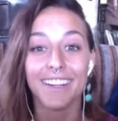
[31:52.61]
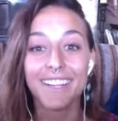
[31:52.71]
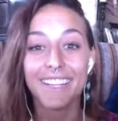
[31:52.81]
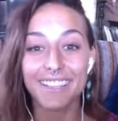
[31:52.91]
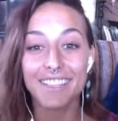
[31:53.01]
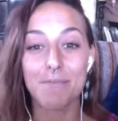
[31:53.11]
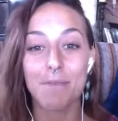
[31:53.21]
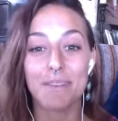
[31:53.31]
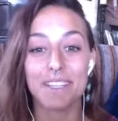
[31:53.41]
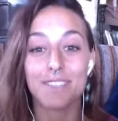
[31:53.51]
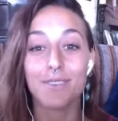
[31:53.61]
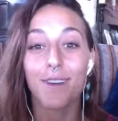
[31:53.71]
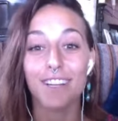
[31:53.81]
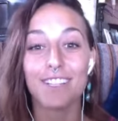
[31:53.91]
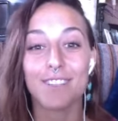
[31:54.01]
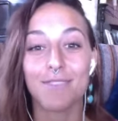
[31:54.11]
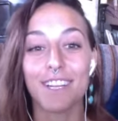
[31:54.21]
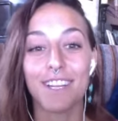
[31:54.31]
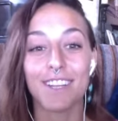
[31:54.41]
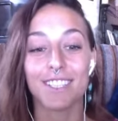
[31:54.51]
in this moment, to watch this
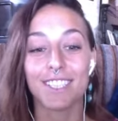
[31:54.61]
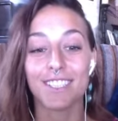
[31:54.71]
video,